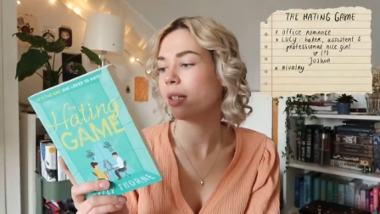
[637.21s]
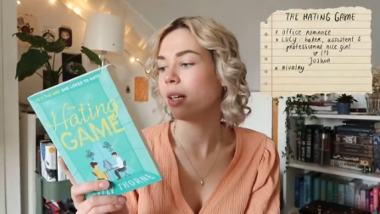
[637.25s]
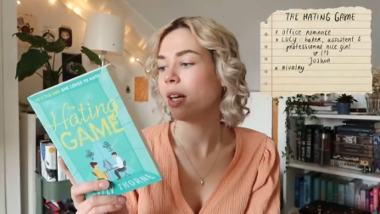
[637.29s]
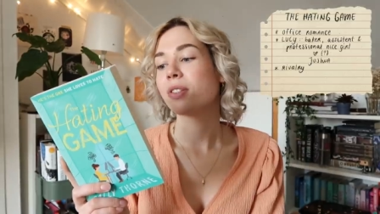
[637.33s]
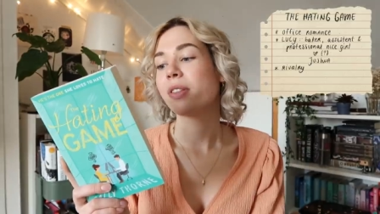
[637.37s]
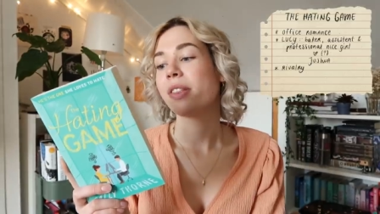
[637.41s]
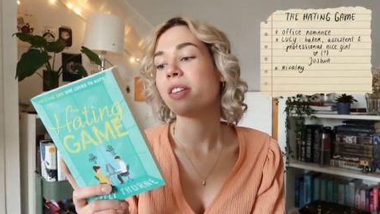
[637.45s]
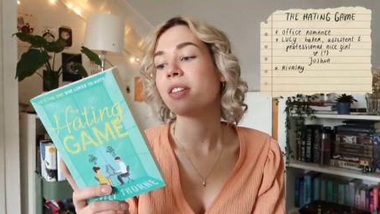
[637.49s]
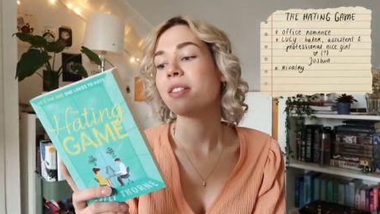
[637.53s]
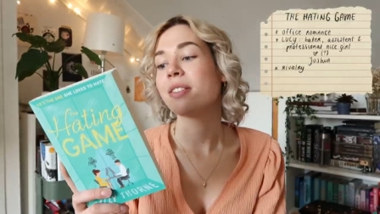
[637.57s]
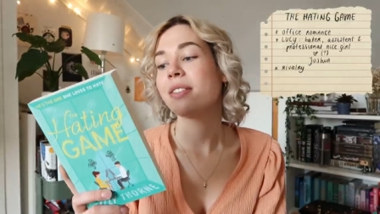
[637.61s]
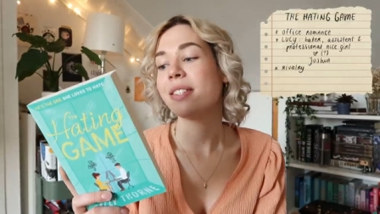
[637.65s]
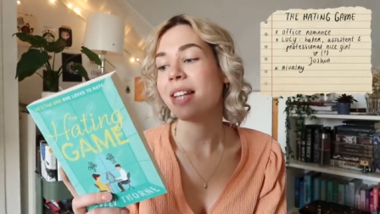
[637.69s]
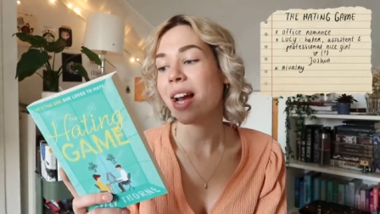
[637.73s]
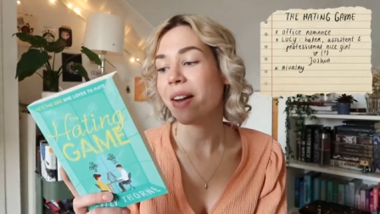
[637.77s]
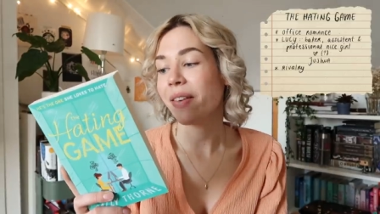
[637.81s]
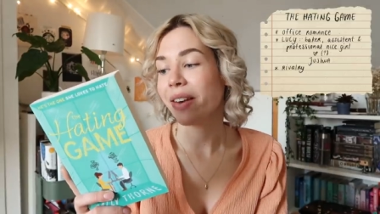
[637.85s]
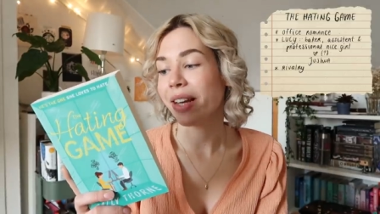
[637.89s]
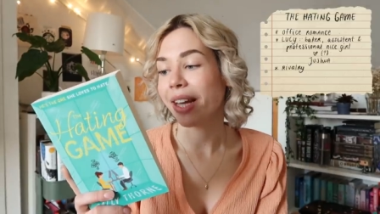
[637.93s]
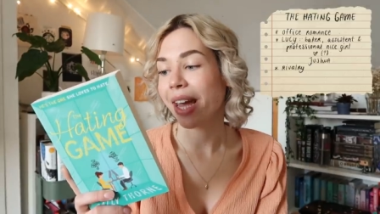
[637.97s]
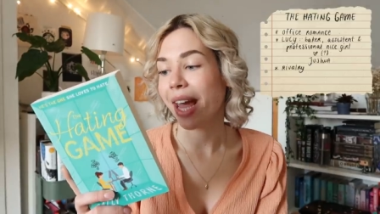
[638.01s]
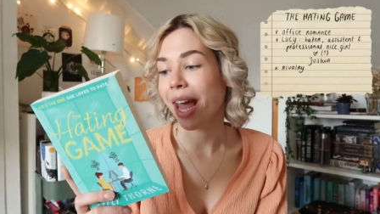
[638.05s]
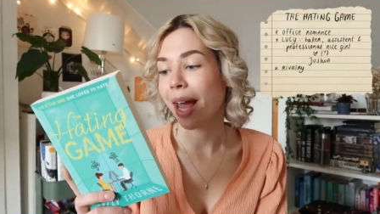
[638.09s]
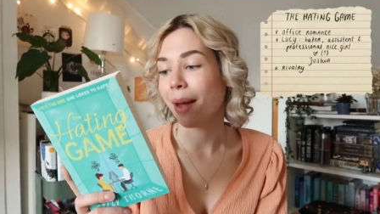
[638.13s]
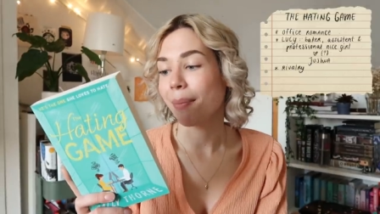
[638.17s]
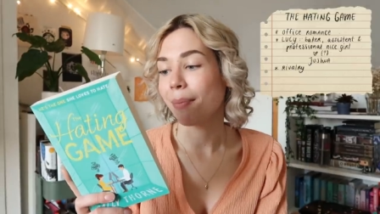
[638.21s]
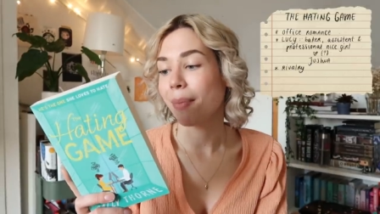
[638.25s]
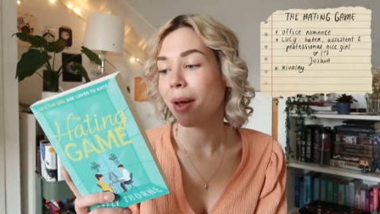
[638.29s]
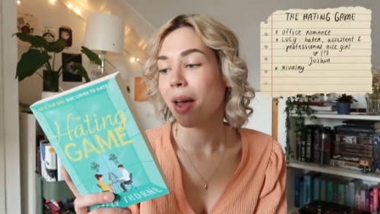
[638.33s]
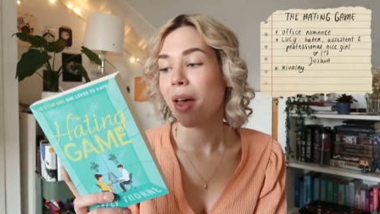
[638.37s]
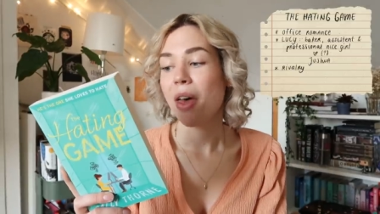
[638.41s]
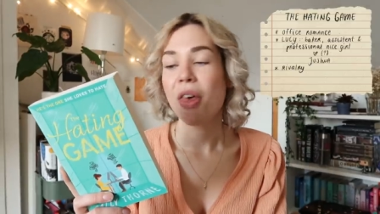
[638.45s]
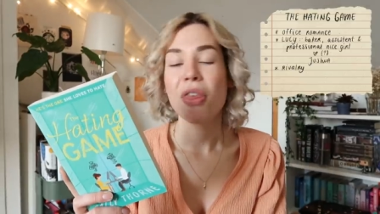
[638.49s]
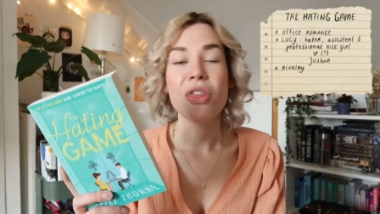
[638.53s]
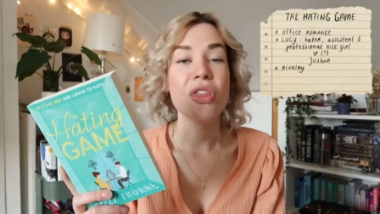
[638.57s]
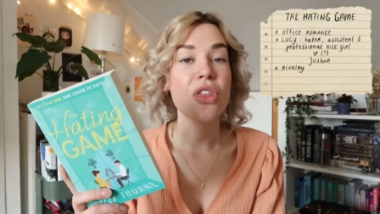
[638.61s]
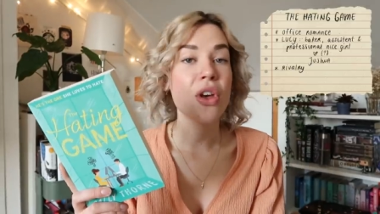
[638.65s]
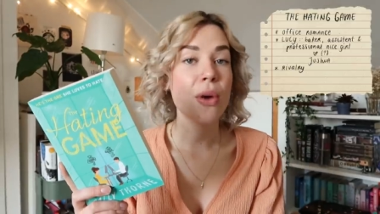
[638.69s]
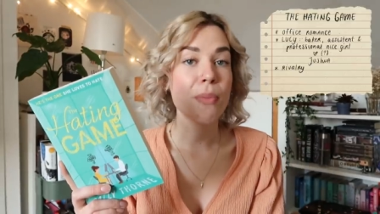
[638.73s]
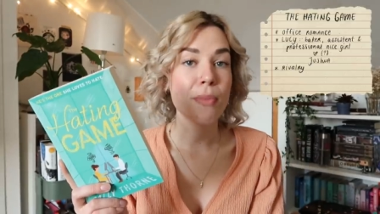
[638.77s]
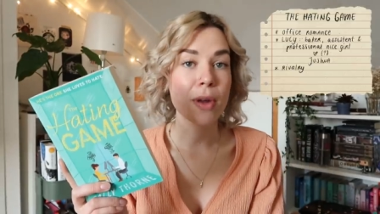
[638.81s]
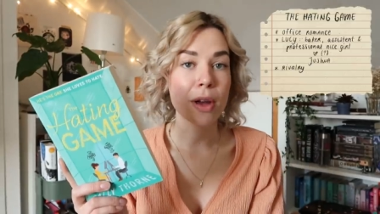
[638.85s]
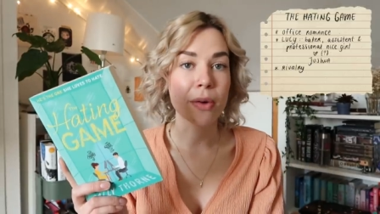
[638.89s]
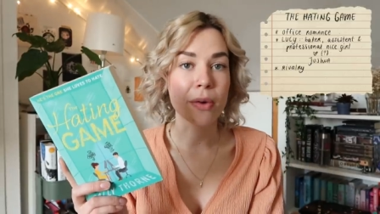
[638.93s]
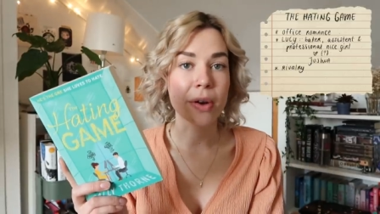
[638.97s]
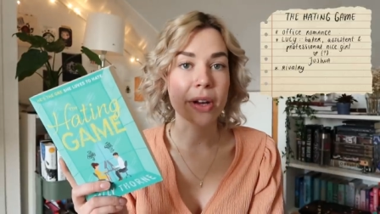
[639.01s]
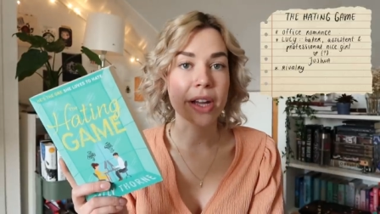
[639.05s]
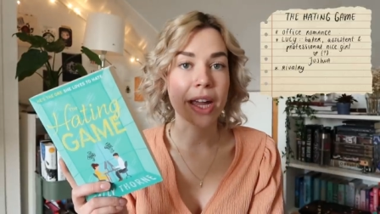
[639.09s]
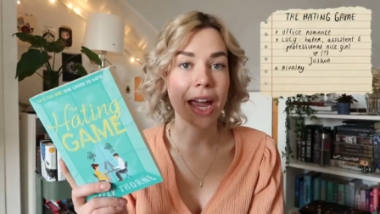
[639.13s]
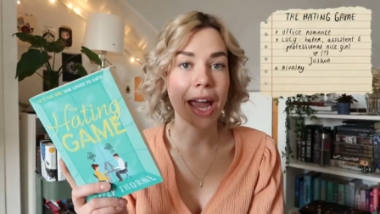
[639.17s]
First the staring game, the
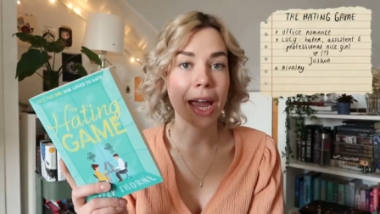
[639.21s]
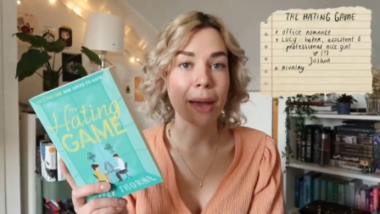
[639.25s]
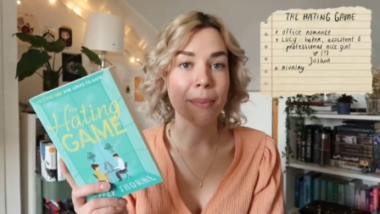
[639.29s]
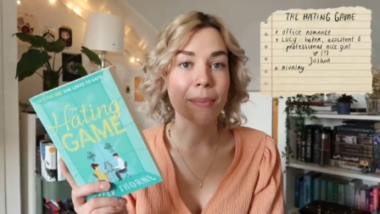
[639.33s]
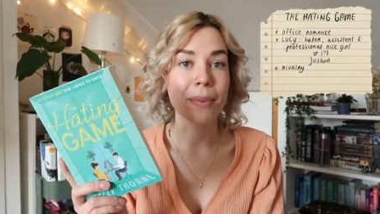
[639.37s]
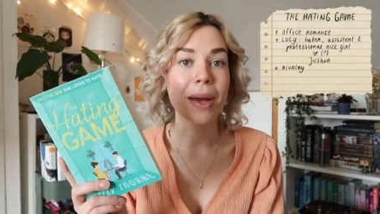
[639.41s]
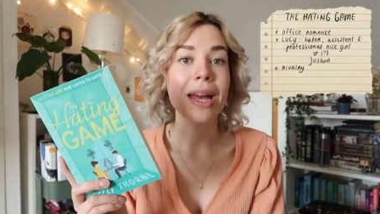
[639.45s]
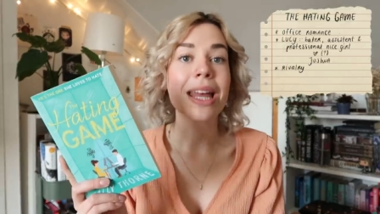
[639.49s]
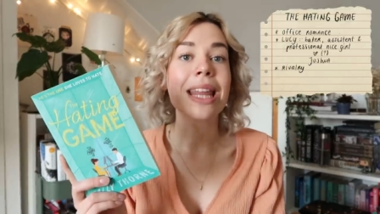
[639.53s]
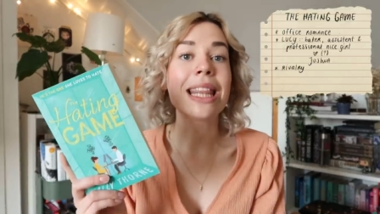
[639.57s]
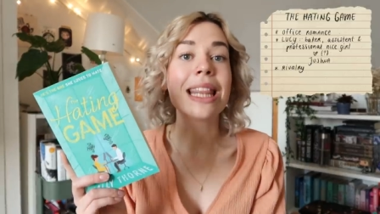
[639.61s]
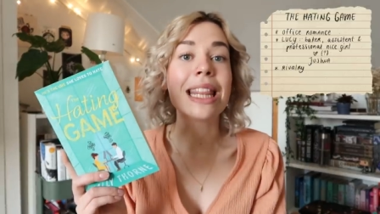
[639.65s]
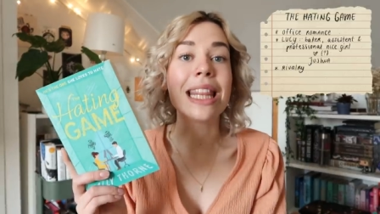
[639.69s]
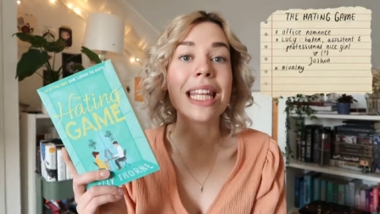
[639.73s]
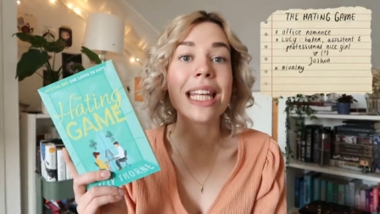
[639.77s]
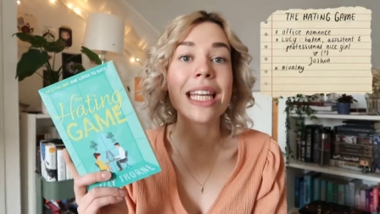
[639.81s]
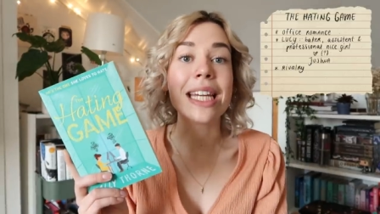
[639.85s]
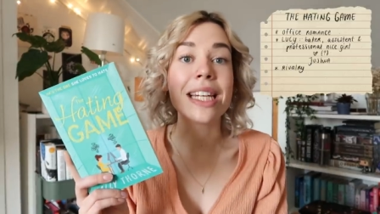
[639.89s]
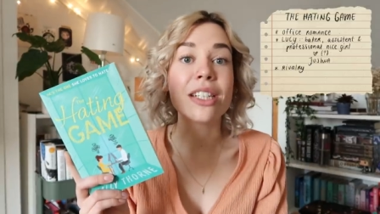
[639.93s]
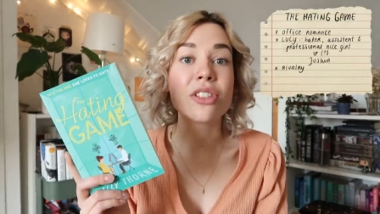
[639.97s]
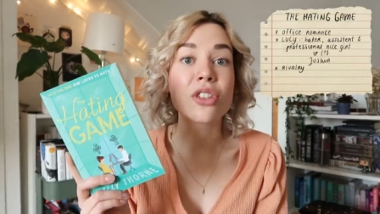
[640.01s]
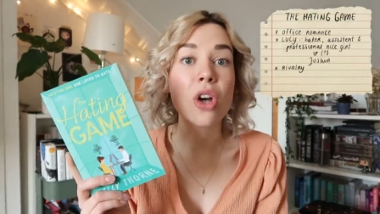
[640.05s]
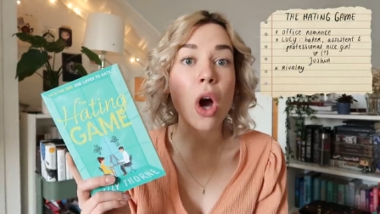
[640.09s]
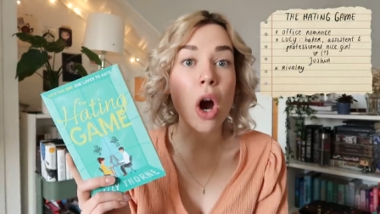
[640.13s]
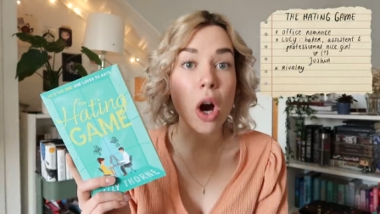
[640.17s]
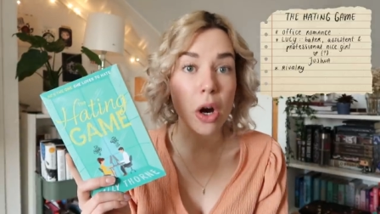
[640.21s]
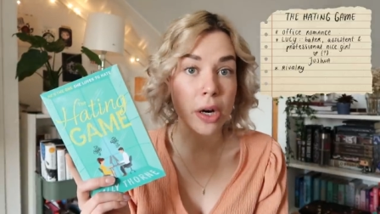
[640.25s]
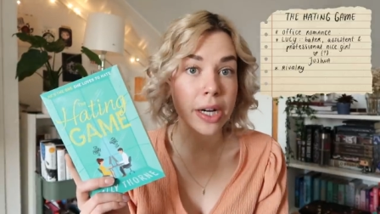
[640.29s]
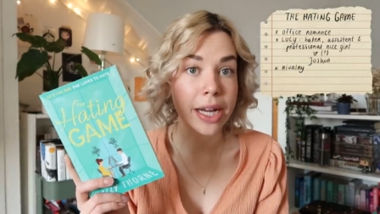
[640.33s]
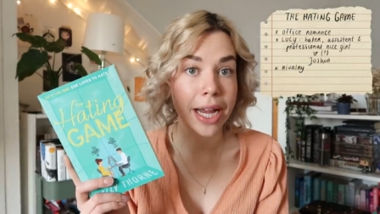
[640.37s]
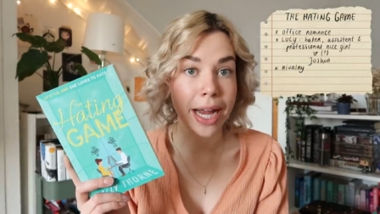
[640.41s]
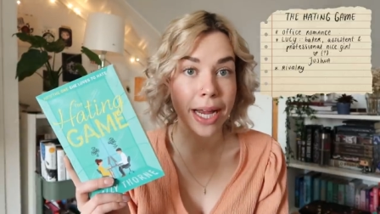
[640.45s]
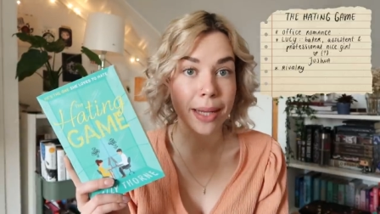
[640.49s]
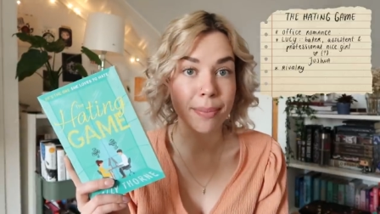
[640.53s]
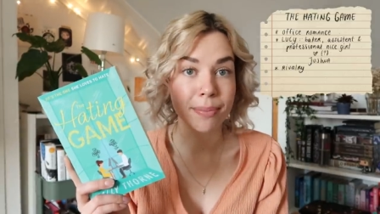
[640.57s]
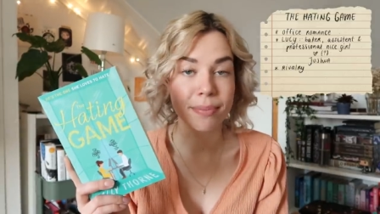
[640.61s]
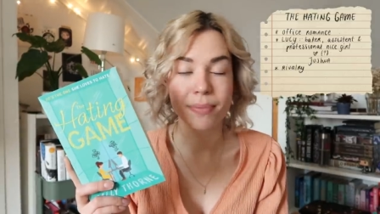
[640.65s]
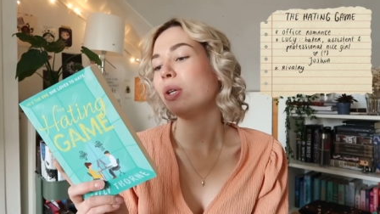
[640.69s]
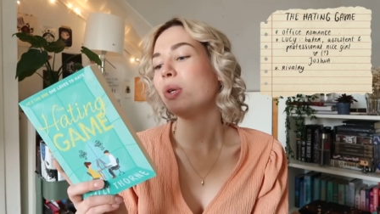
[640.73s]
mirror game, the HR game.